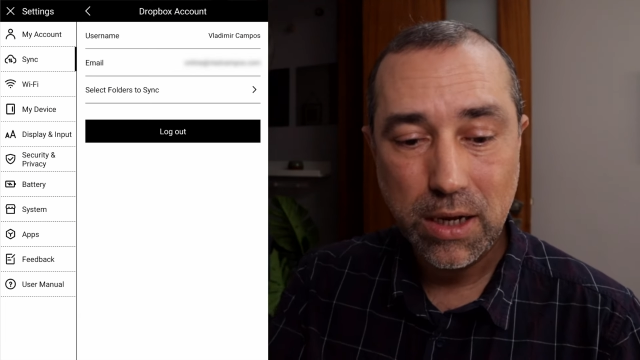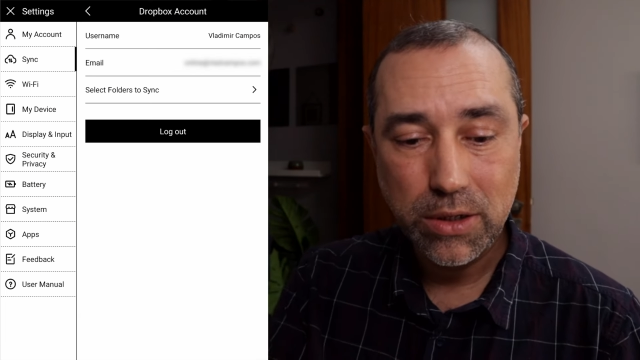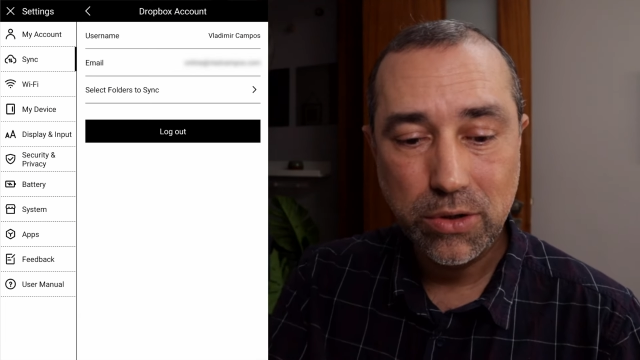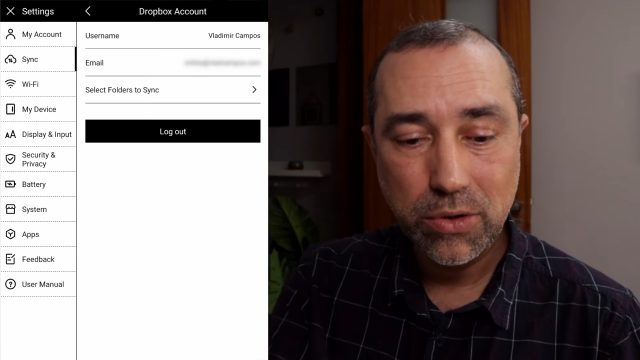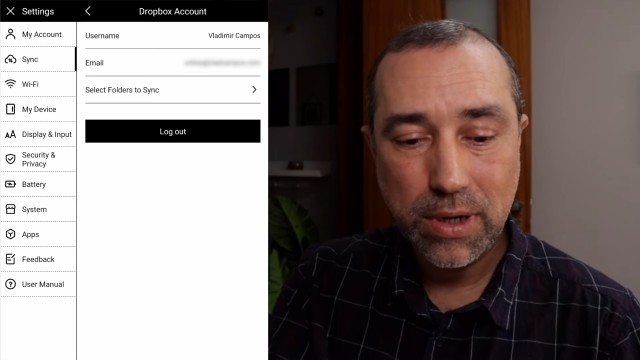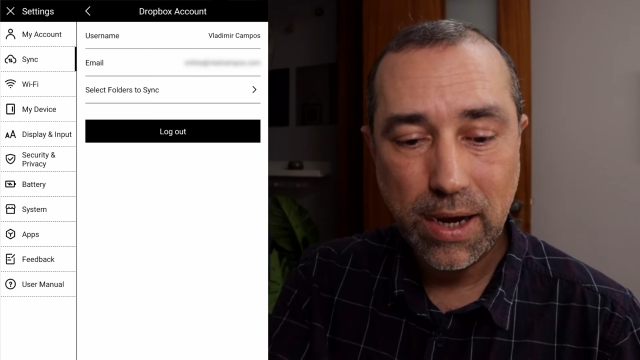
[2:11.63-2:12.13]

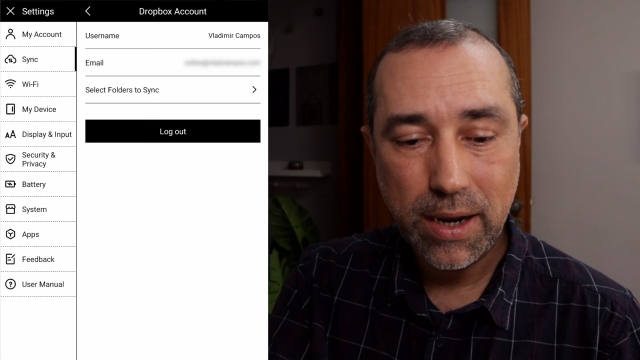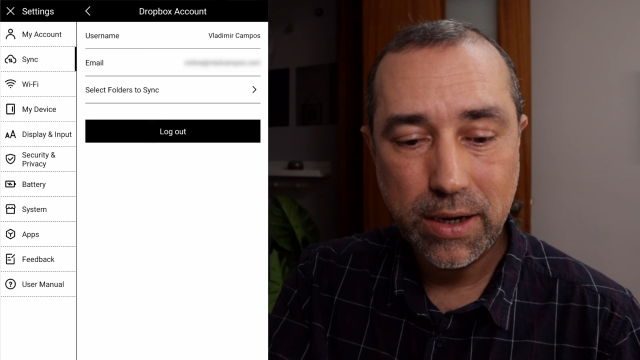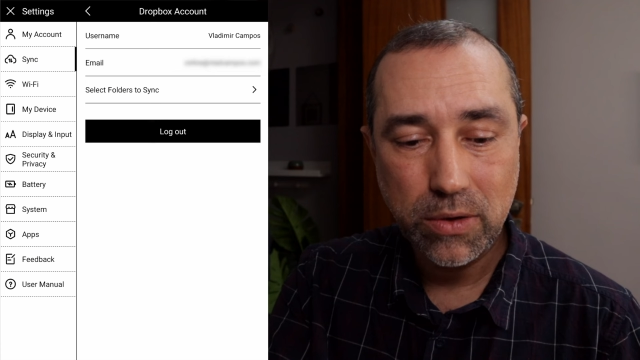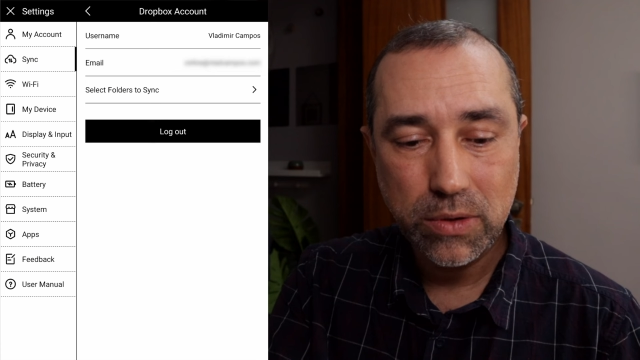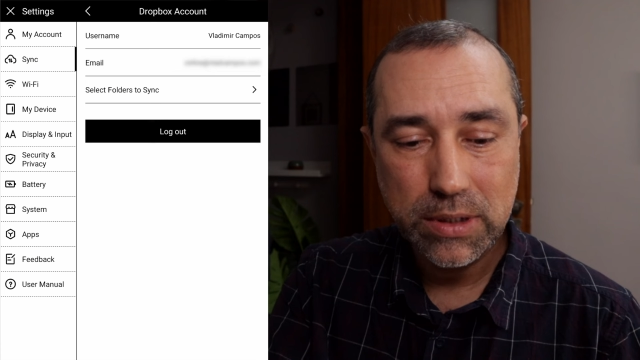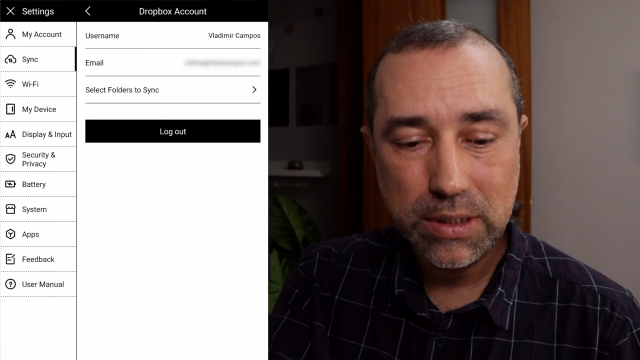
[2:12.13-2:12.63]
To do that,
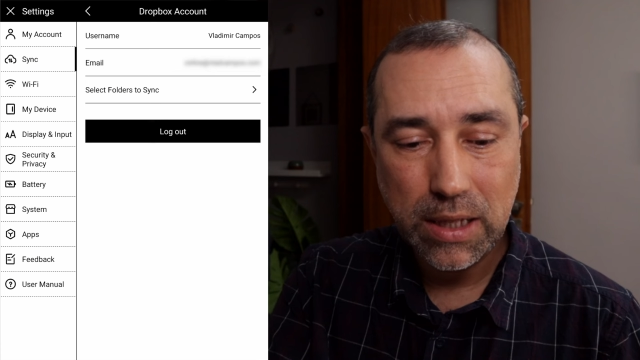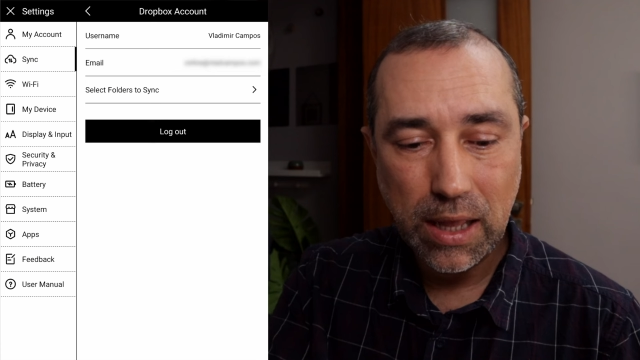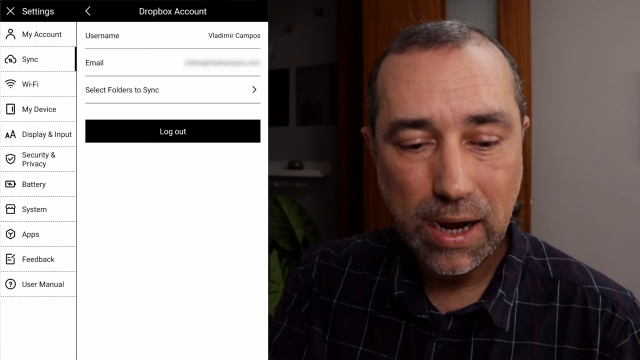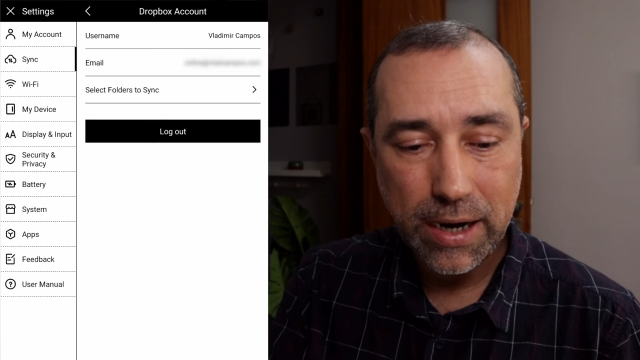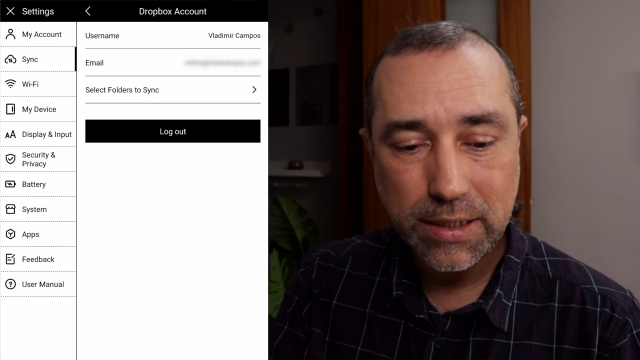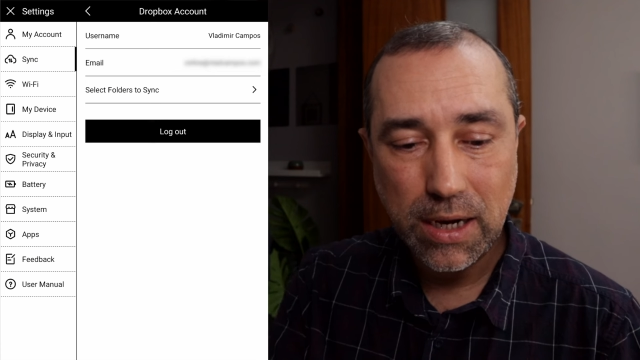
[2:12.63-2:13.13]
you
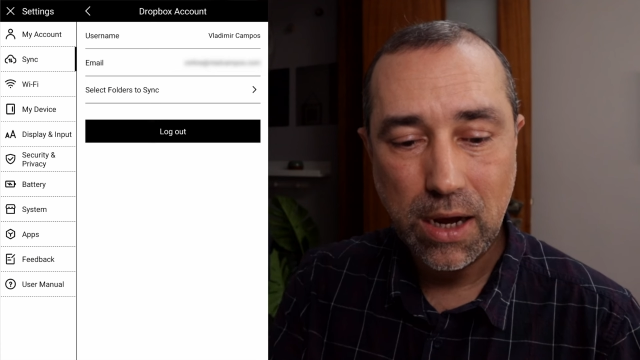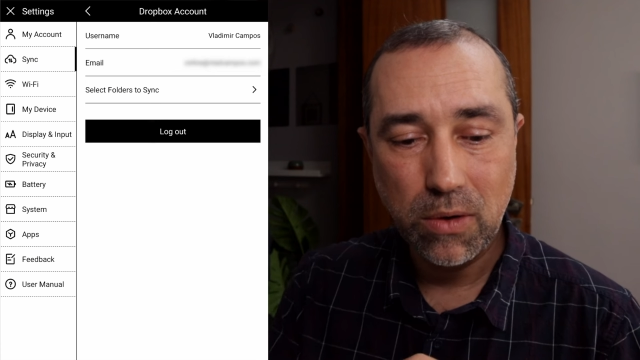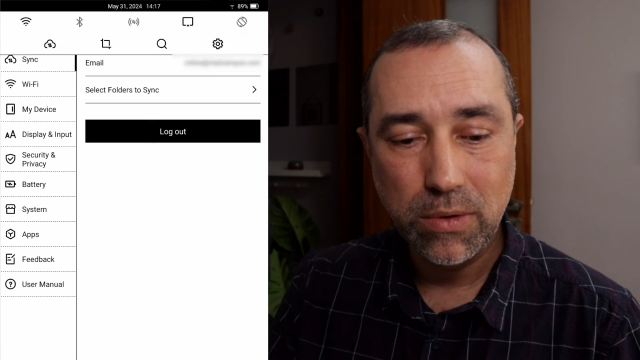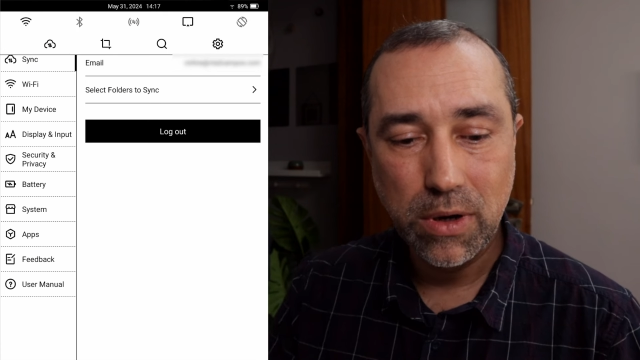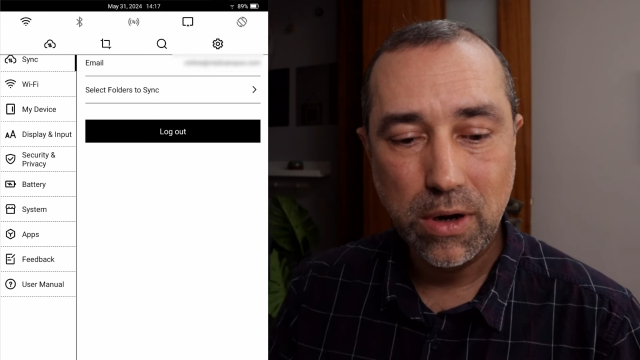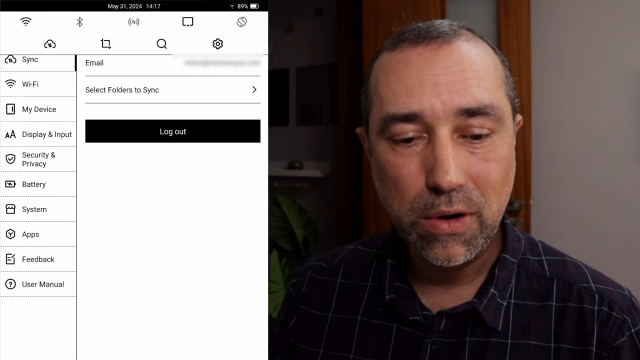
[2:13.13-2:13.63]
slide
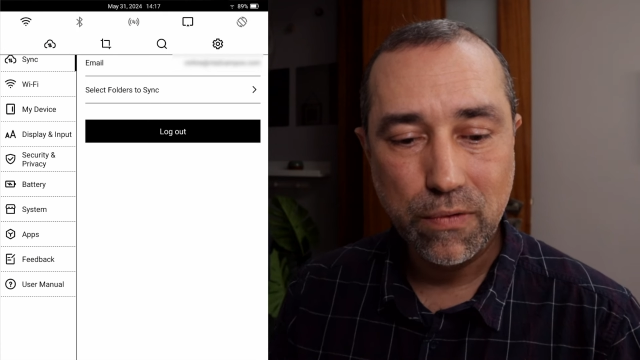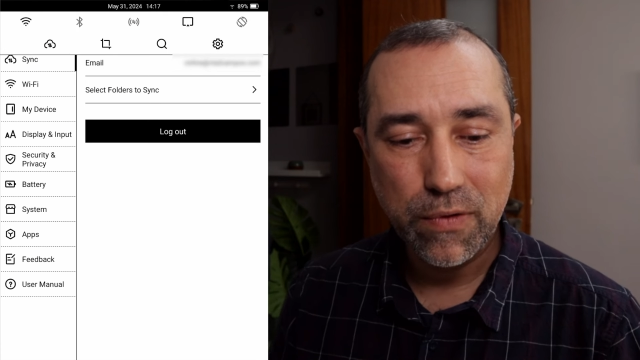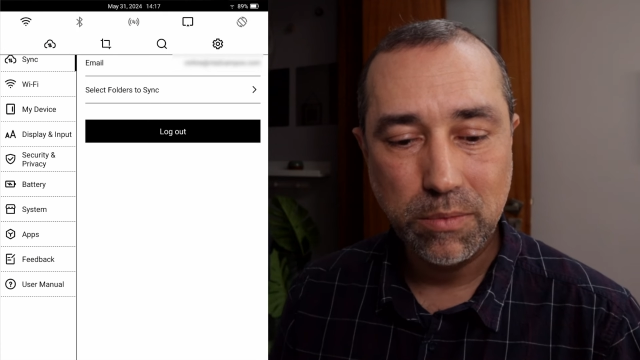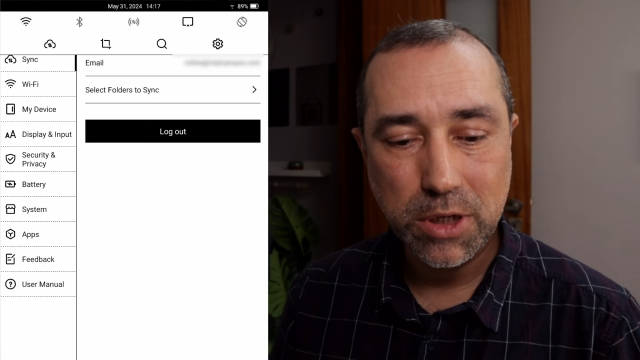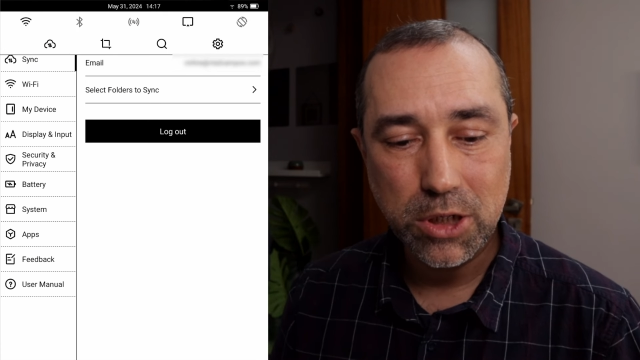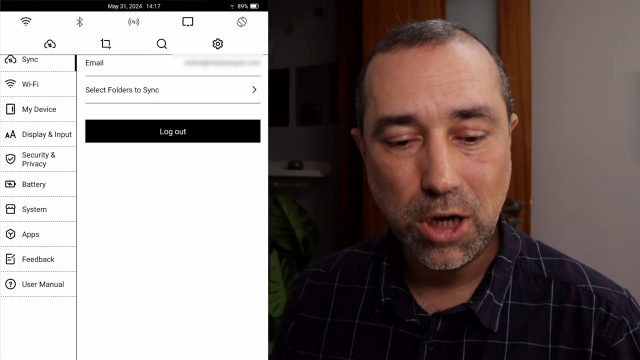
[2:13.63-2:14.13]
down
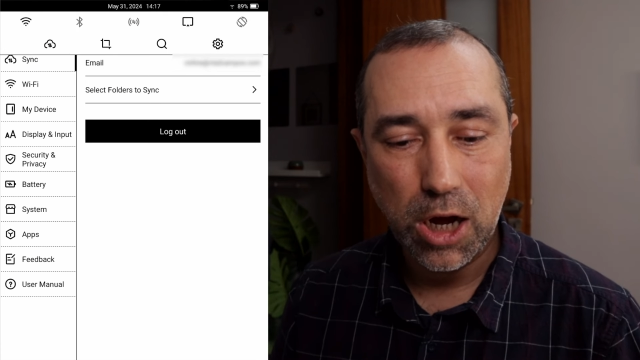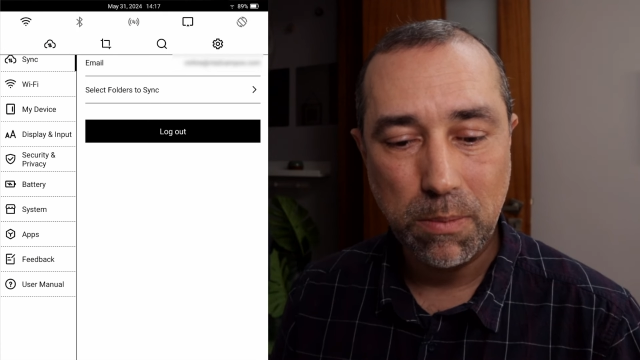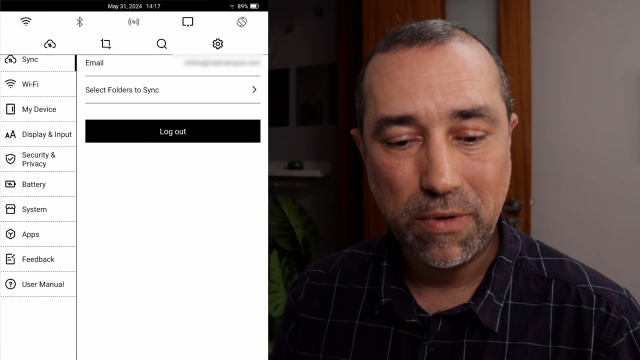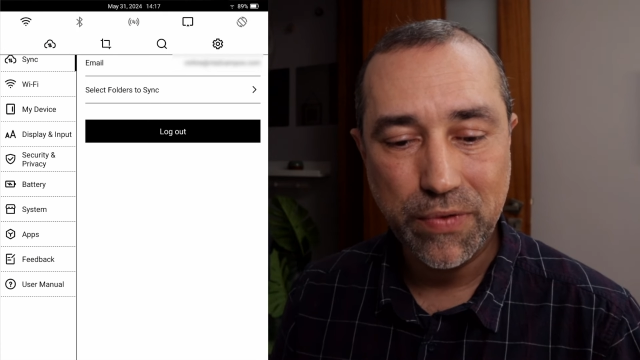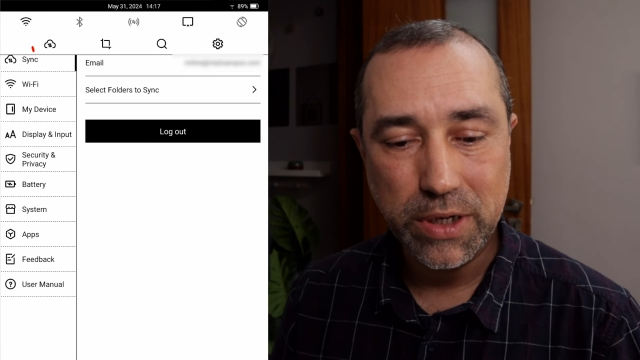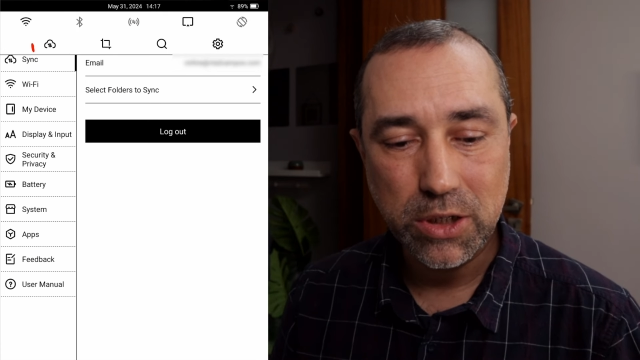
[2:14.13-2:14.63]
from the
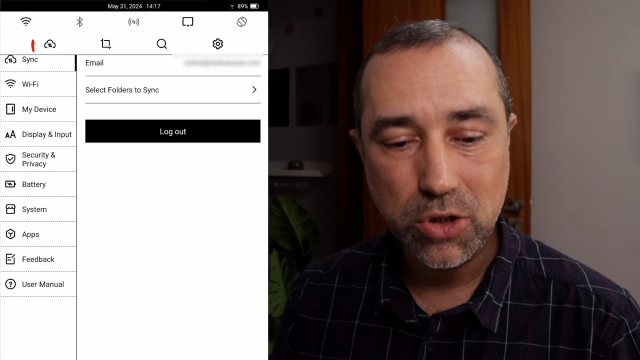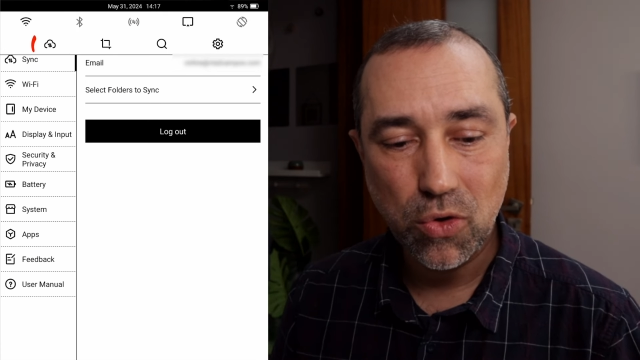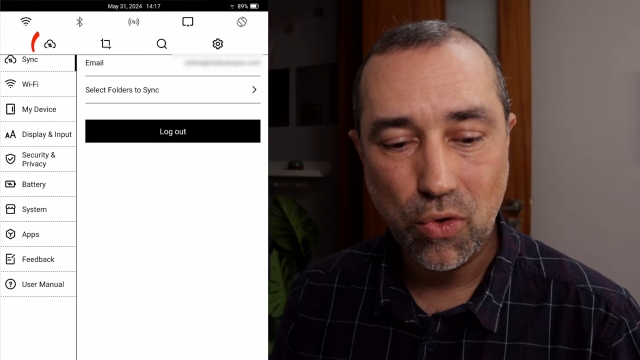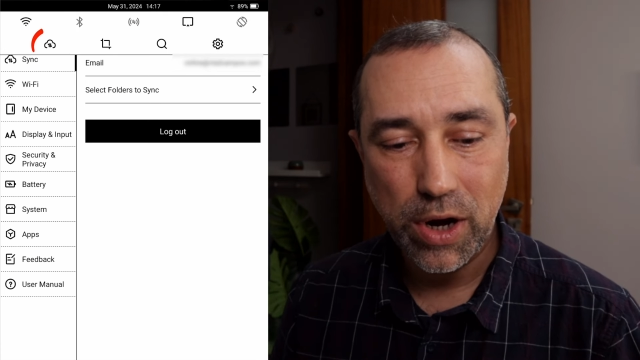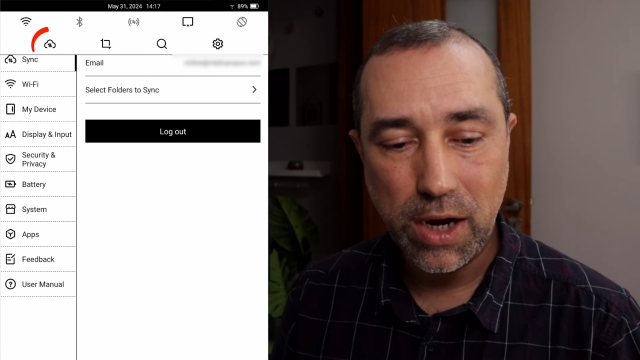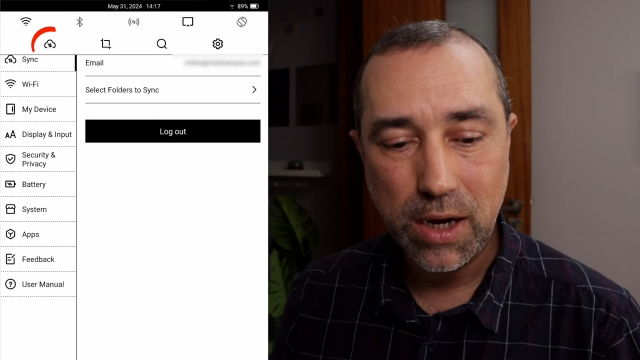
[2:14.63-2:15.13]
top of the
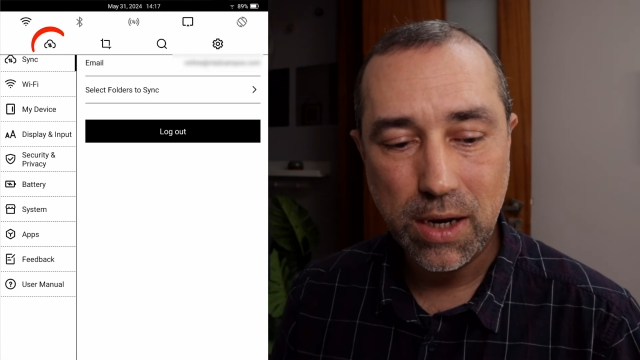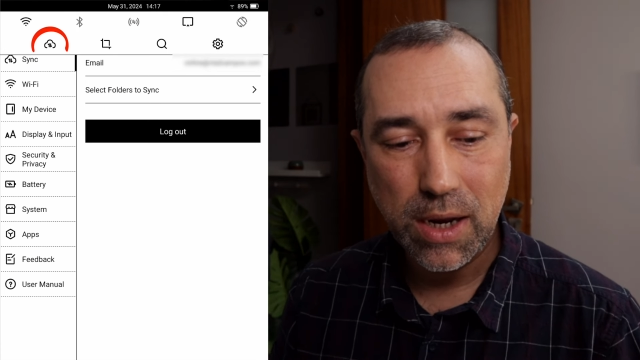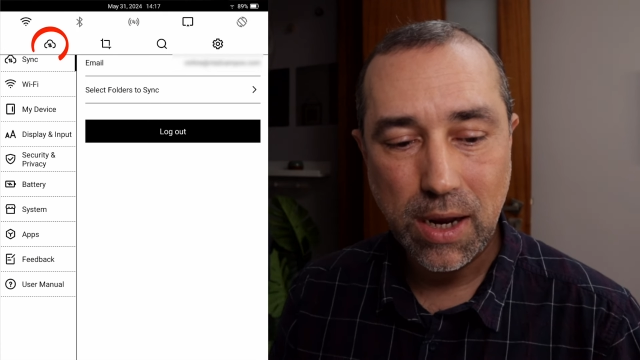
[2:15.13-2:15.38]
screen